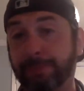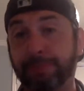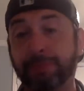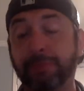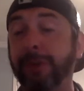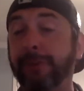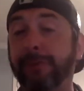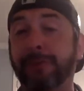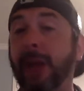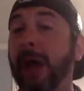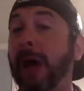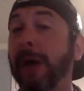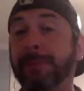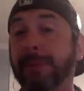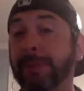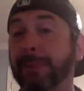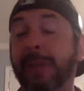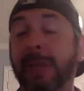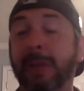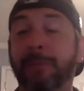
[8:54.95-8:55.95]
pre-flop
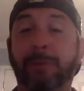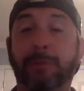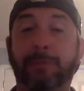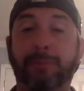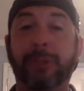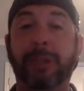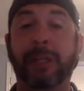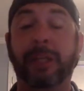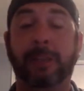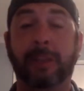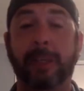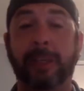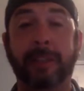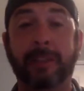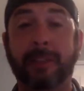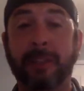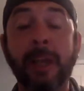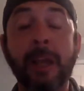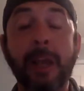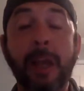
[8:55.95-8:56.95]
to be able to predict
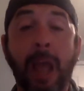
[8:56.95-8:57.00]
things.